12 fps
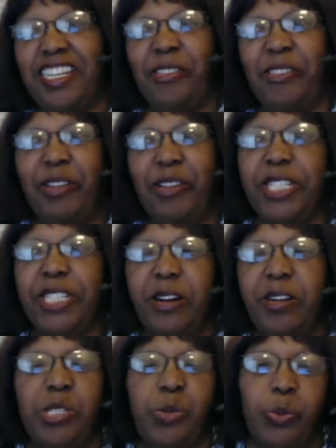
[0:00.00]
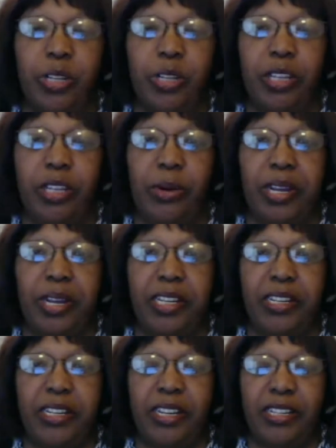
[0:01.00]
We've shared some really great
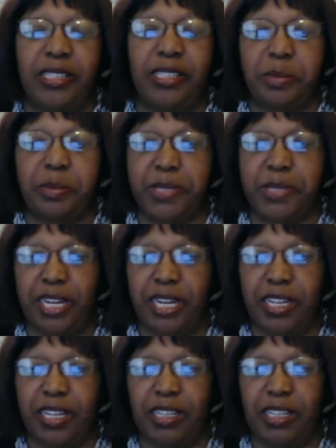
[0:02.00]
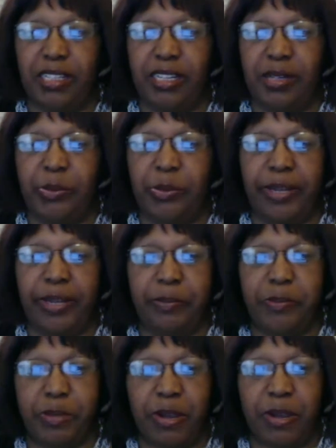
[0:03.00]
tips today,
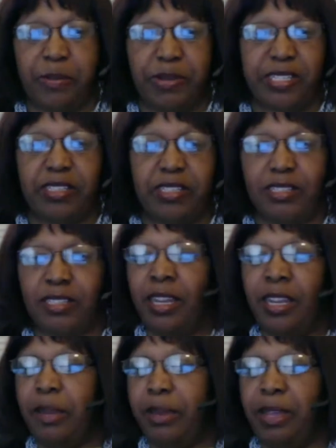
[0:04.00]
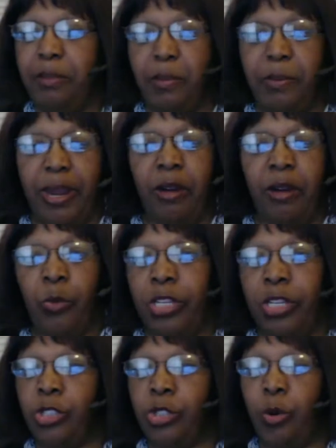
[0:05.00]
about small business, being prepared when
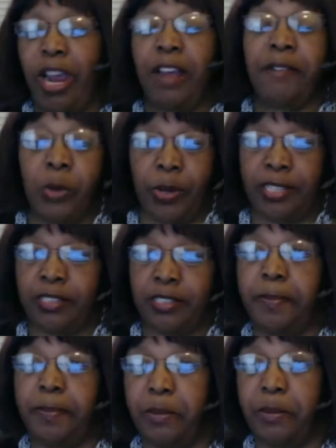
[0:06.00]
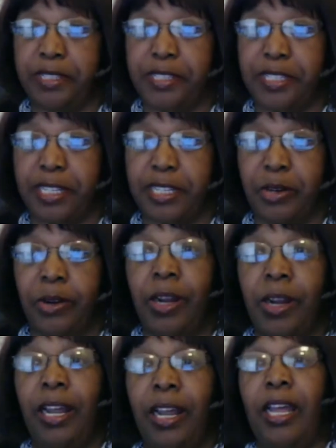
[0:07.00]
you travel as a small business owner.
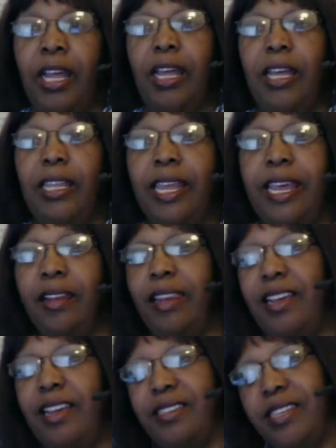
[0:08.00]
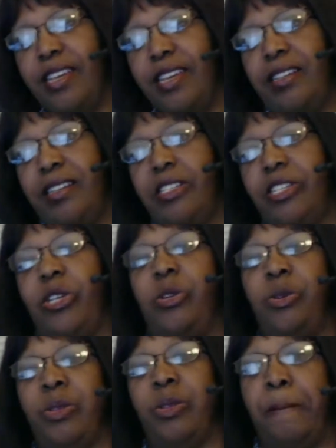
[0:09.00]
Now let's get
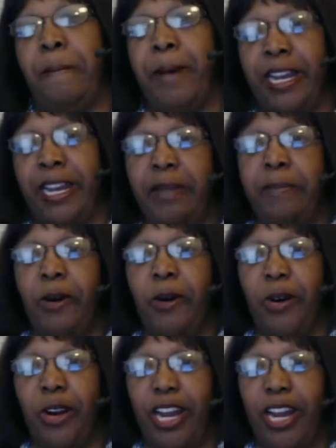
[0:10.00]
into the money part.